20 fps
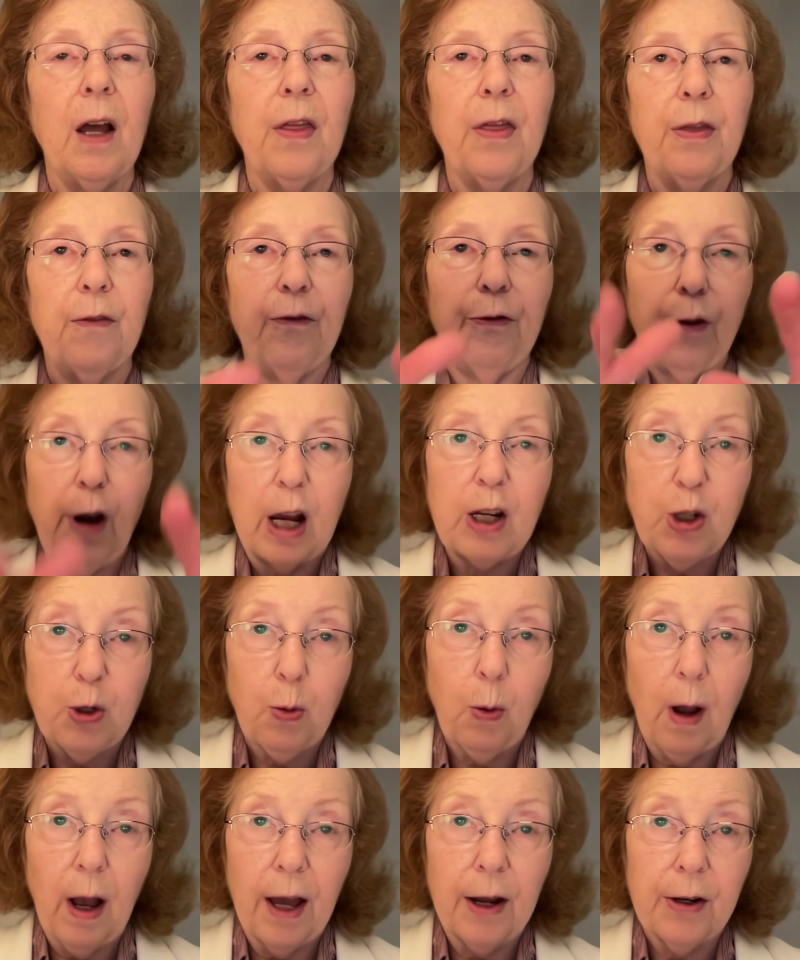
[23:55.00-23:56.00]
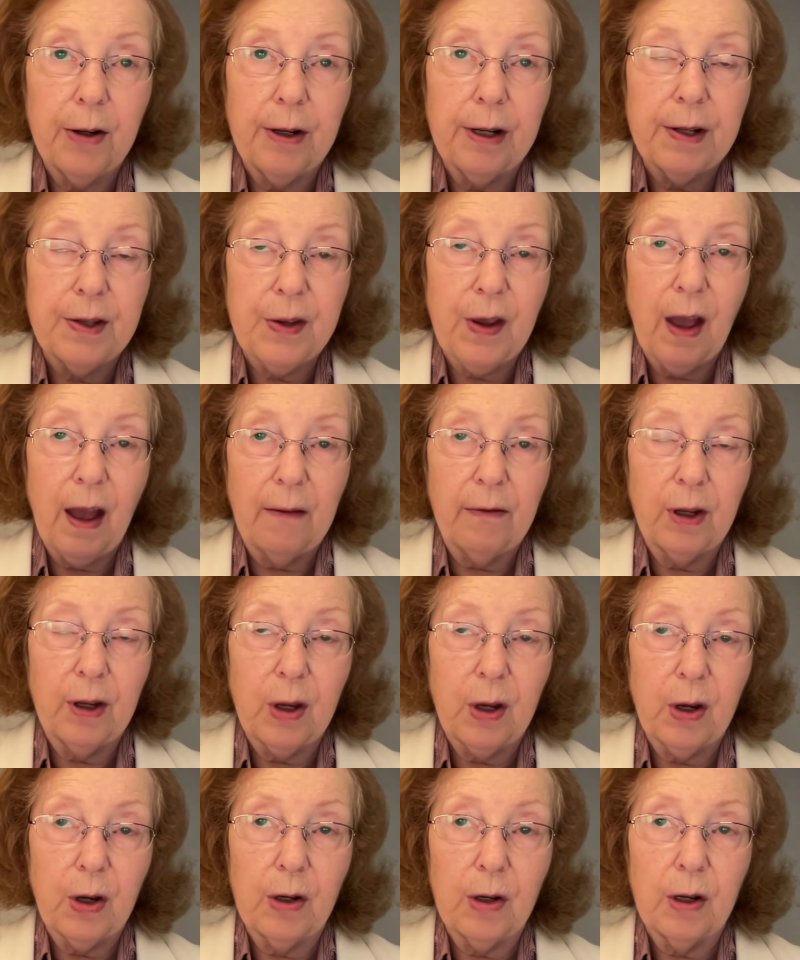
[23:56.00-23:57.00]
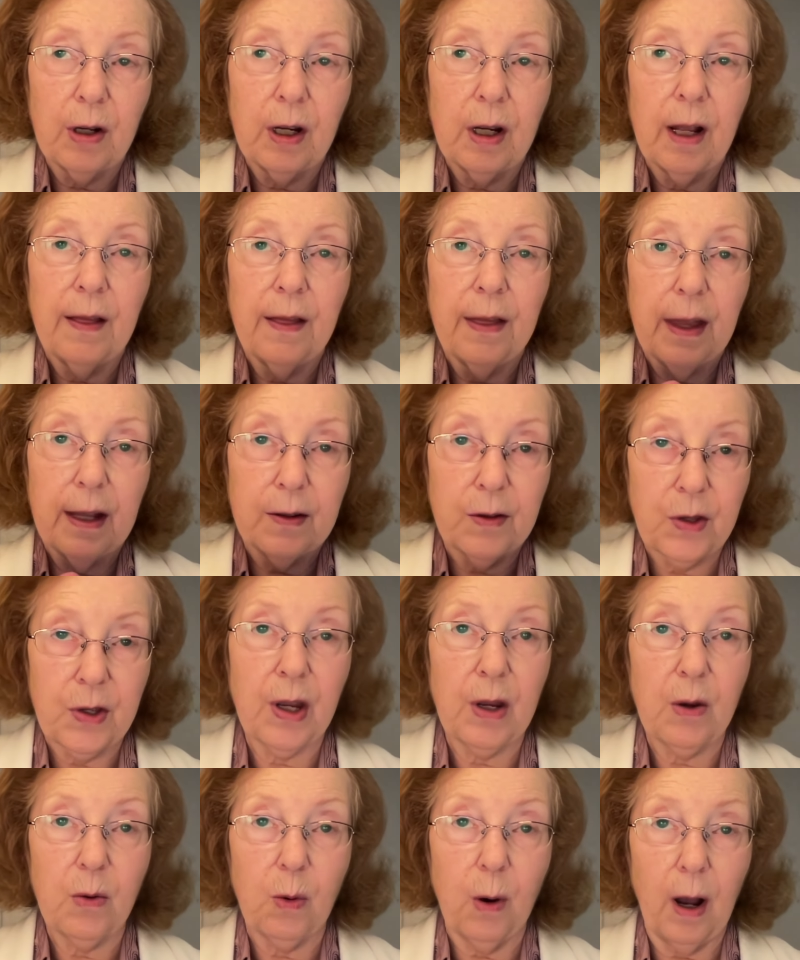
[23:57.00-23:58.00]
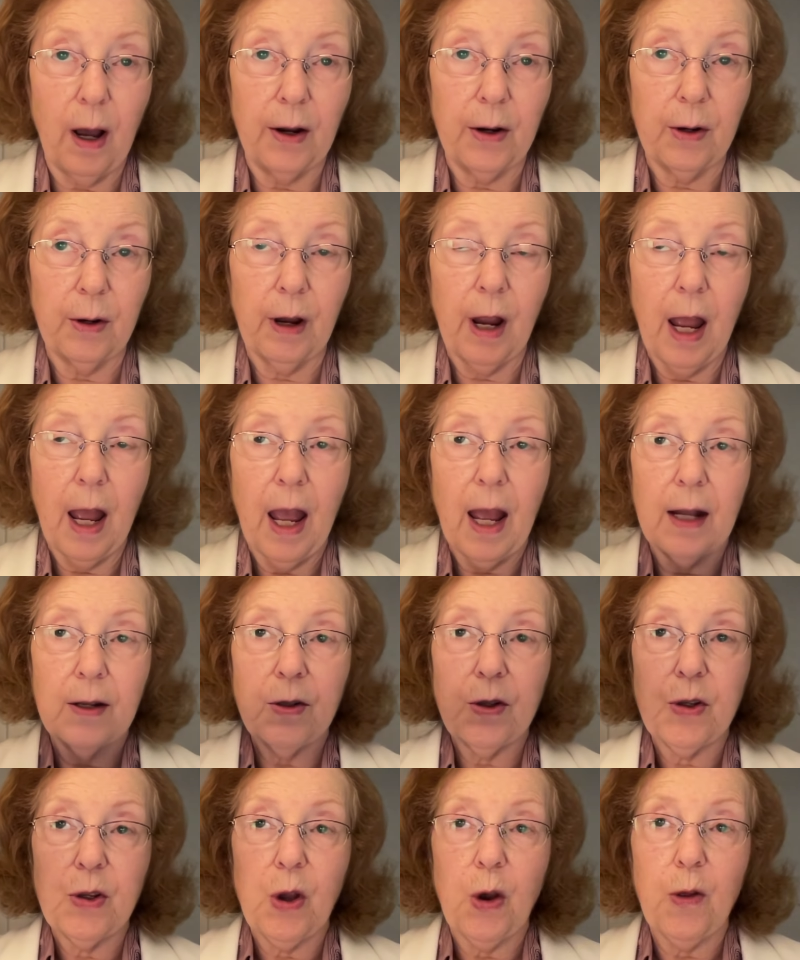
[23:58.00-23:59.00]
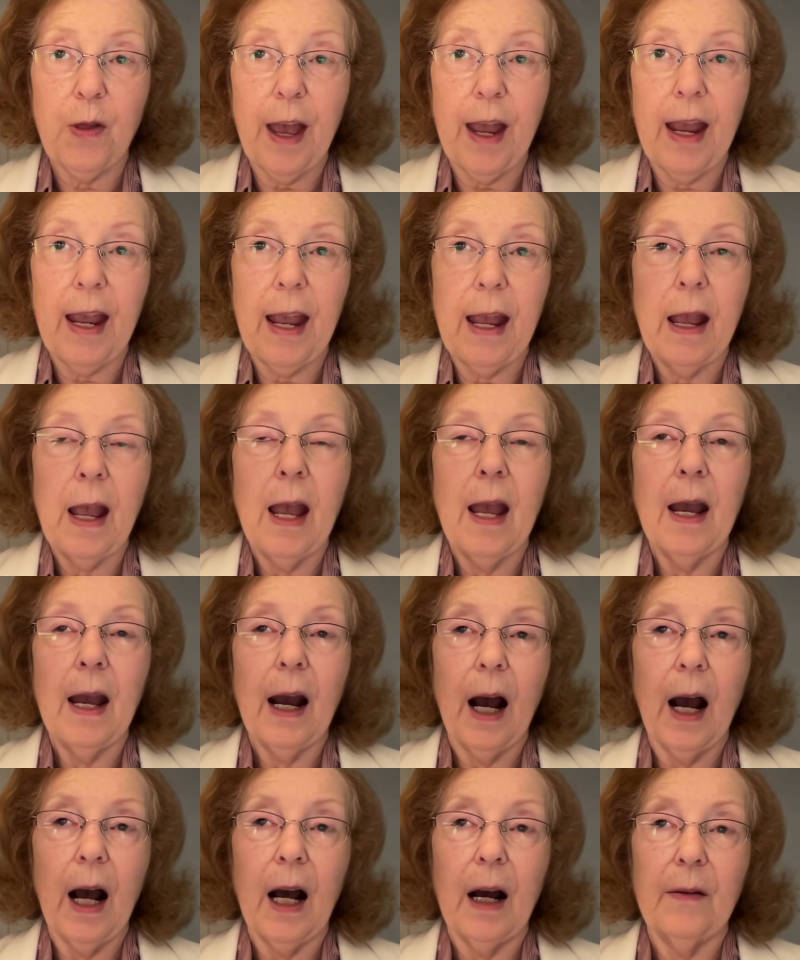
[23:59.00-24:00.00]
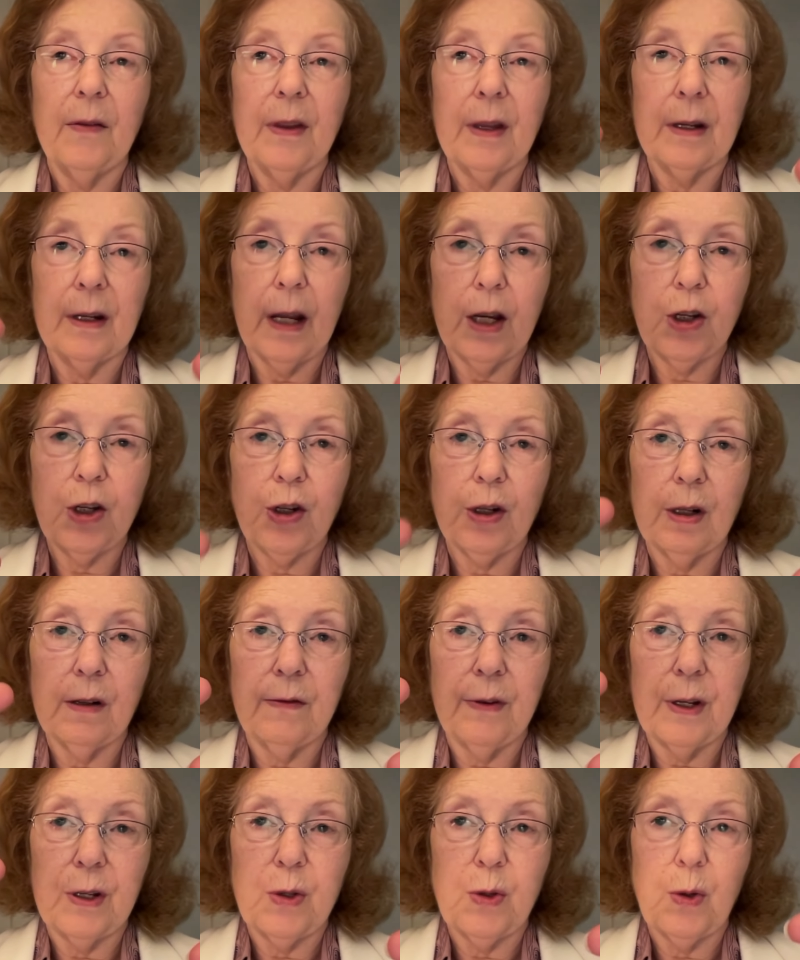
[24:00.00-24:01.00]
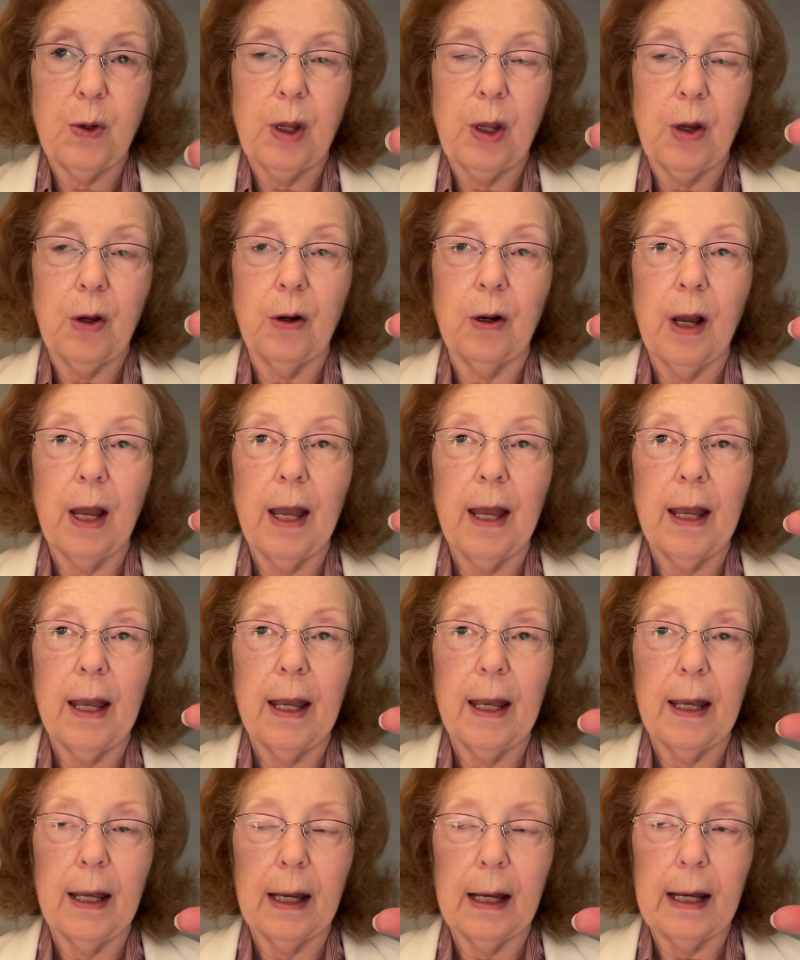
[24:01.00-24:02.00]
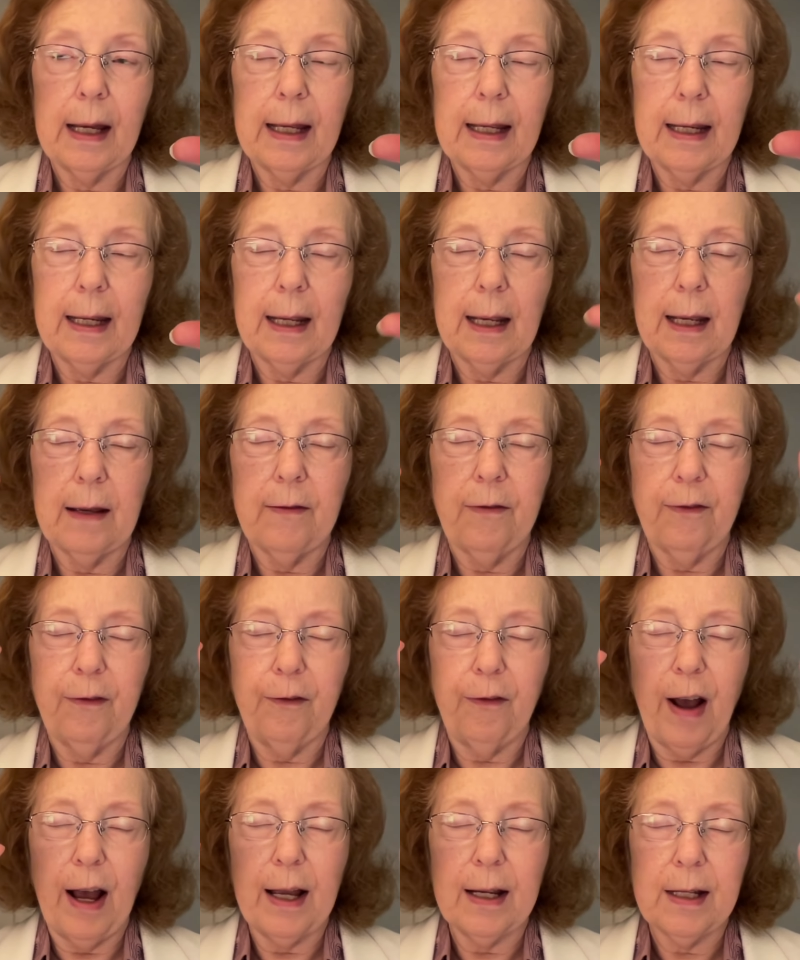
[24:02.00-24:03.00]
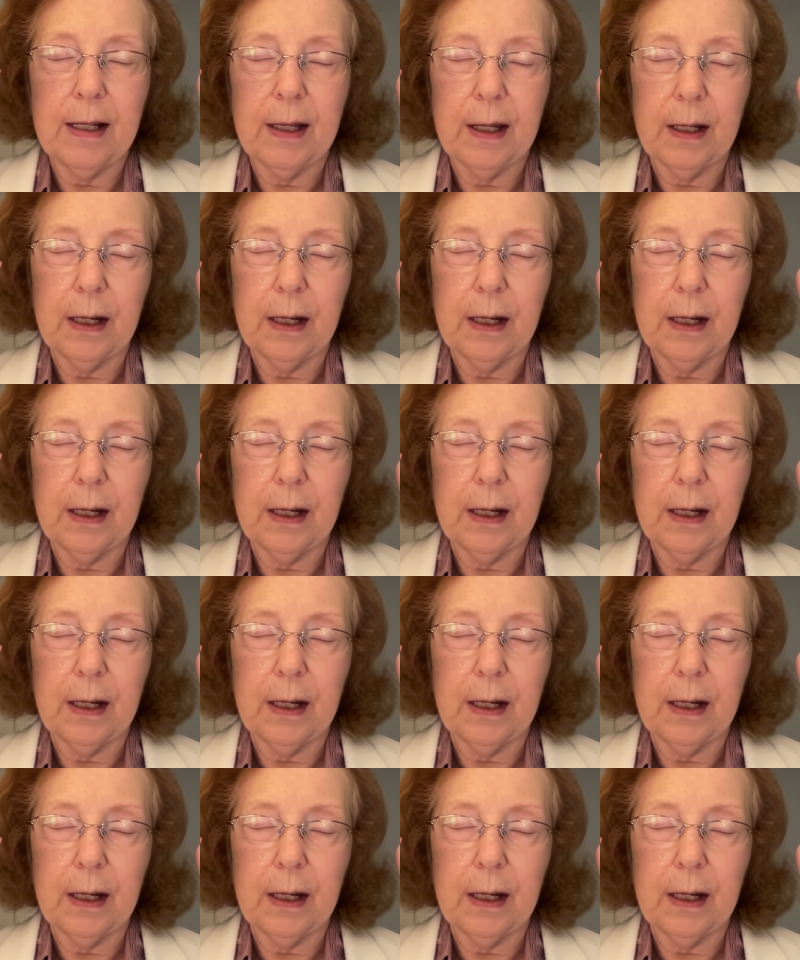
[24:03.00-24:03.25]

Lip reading: fresh water is heavier than seawater, and so the nation of Israel, finds it